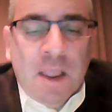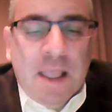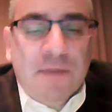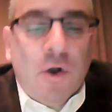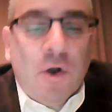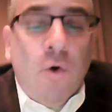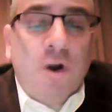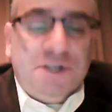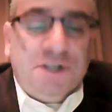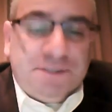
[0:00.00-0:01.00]
In the
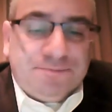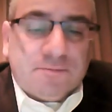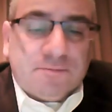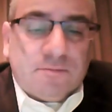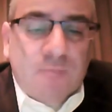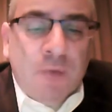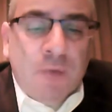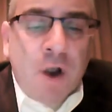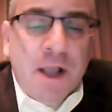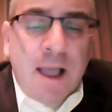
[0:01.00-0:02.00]
courts,
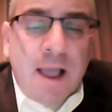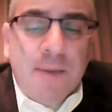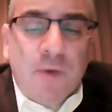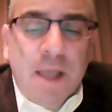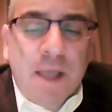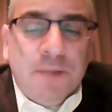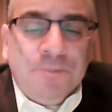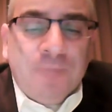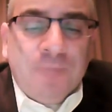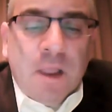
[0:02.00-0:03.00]
regarding copyright,
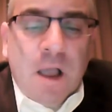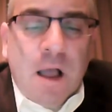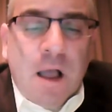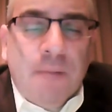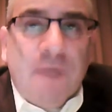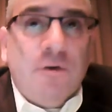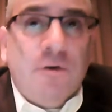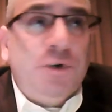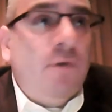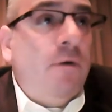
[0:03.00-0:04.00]
by
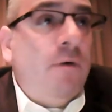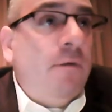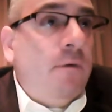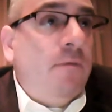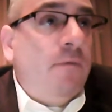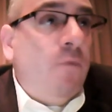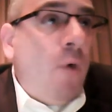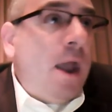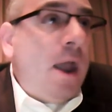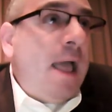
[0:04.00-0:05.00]
virtue of
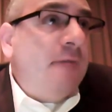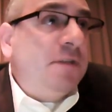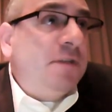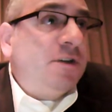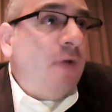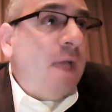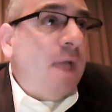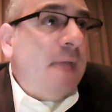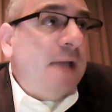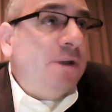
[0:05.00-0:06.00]
what I have
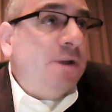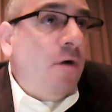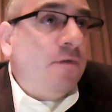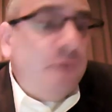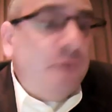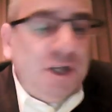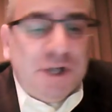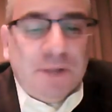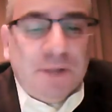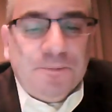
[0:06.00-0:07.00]
described as
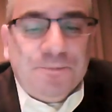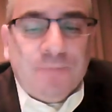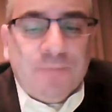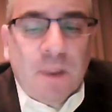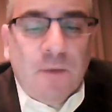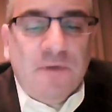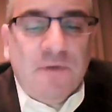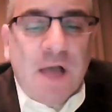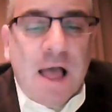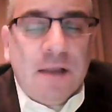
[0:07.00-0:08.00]
overreaching,
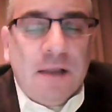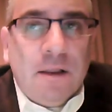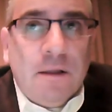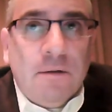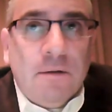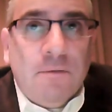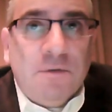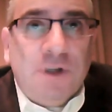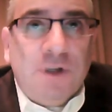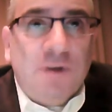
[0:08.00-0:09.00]
we've got
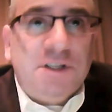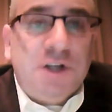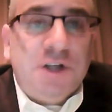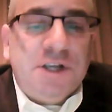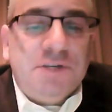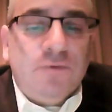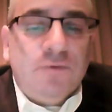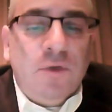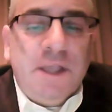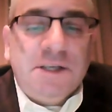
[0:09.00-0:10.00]
results such as
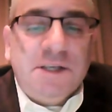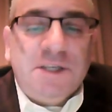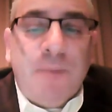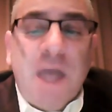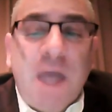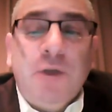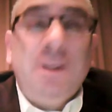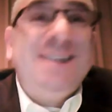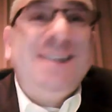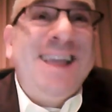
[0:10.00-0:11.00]
rulings expanding or at
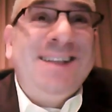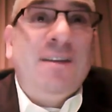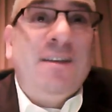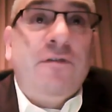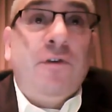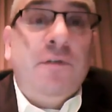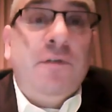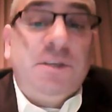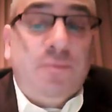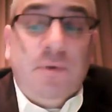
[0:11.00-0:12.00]
least taking to the
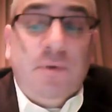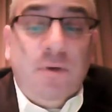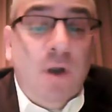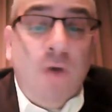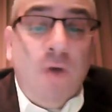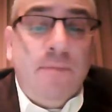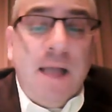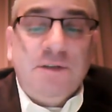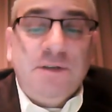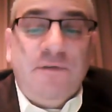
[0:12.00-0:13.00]
furthest known
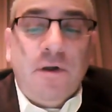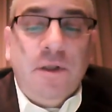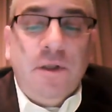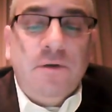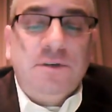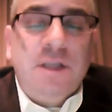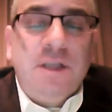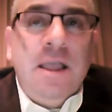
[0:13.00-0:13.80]
bounds of fair use